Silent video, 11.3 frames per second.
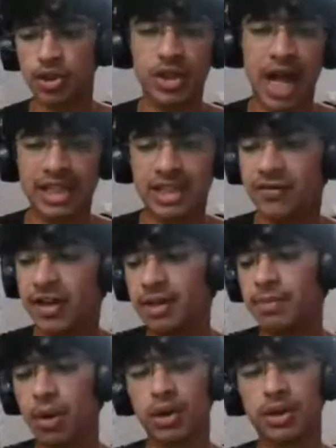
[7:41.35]
So that's very
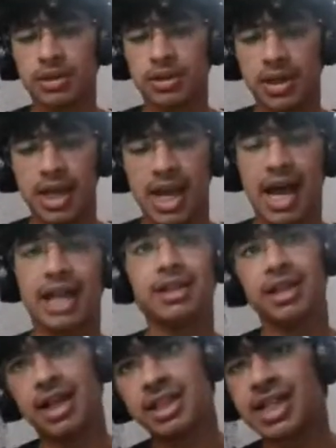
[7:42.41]
important.
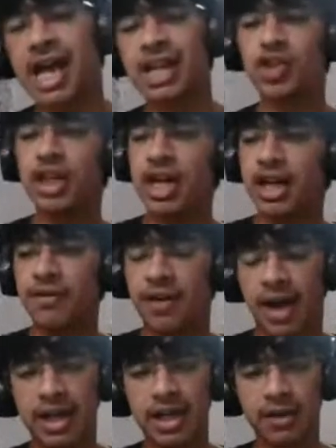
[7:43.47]
And it's actually kind of
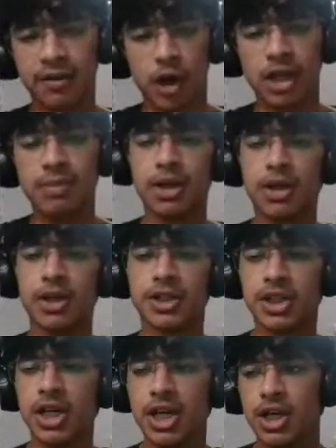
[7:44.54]
highly rewarding because
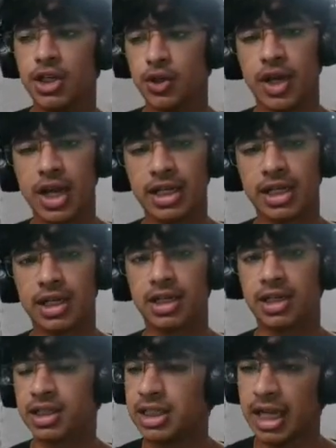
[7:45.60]
you get
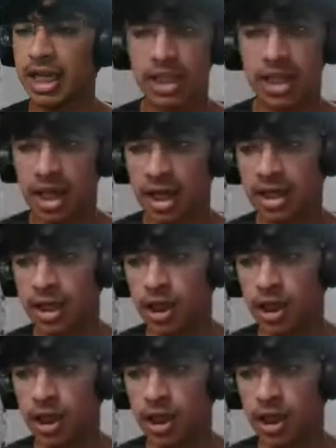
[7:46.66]
a